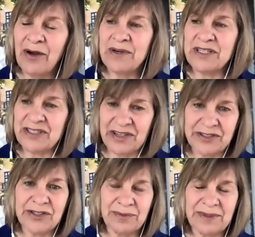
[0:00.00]
we
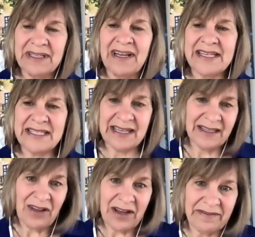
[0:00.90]
start to realize that a
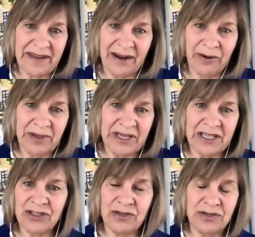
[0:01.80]
lot of our
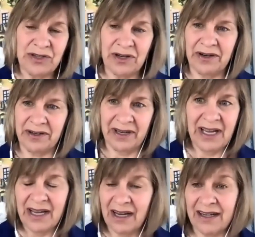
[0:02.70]
issues are
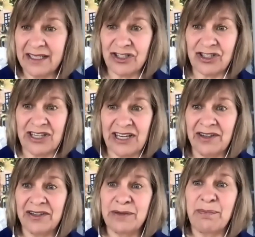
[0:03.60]
kind of
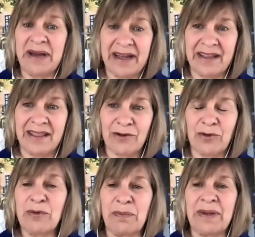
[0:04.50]
shared by the
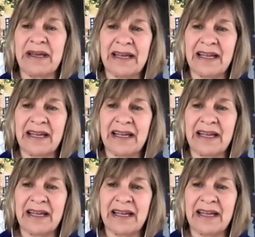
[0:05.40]
group. Like a